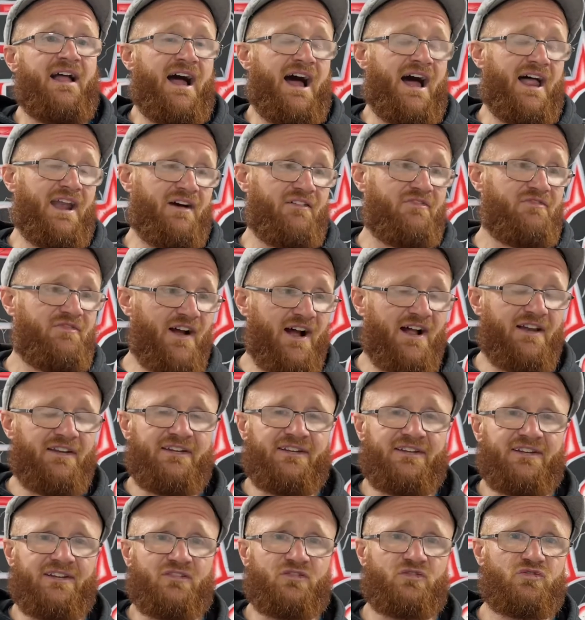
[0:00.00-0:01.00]
And I found
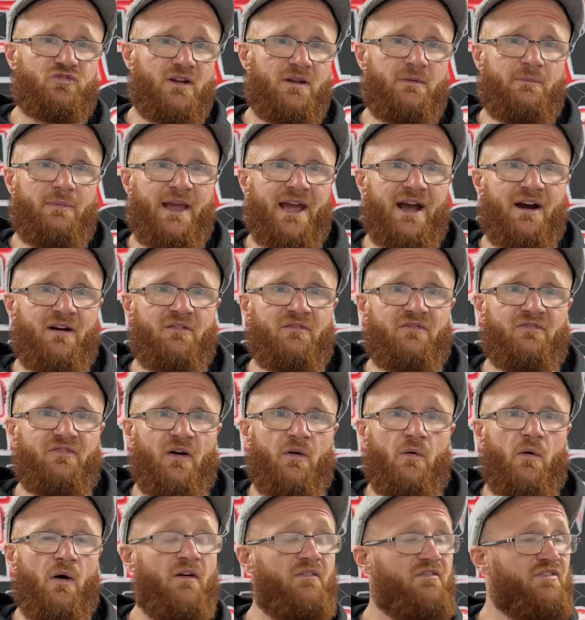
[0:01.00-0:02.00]
this extremely
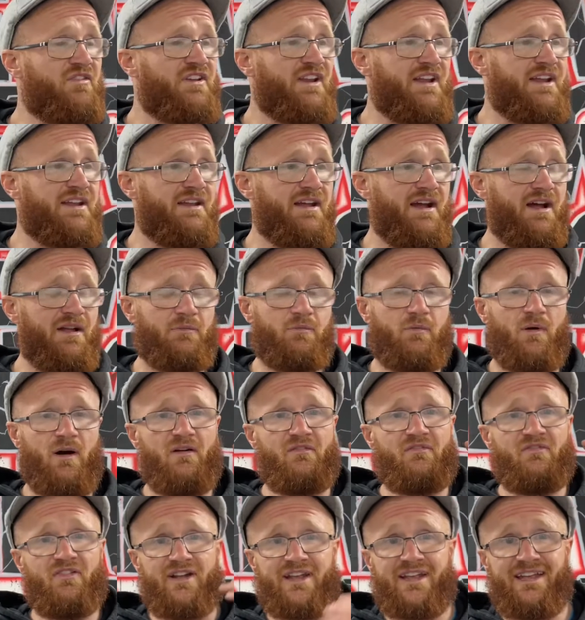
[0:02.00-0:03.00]
helpful. Obviously as well
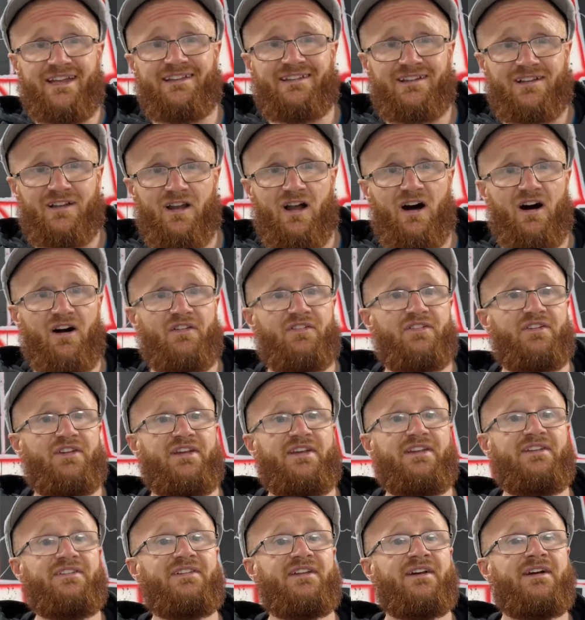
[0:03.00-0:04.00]
for kids
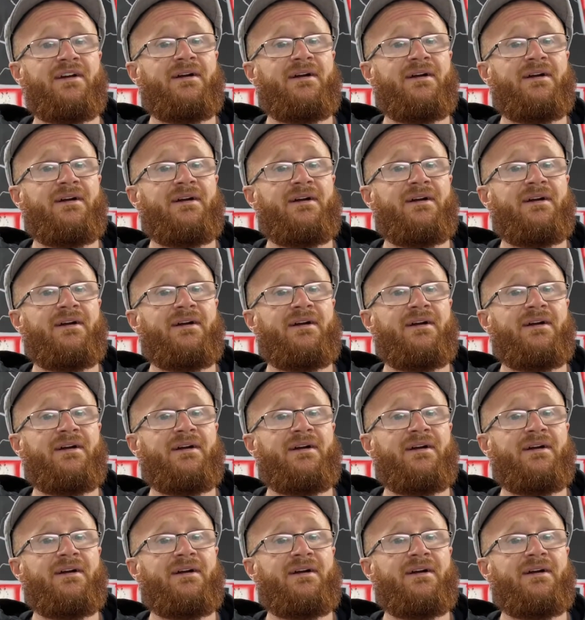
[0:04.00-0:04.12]
classes,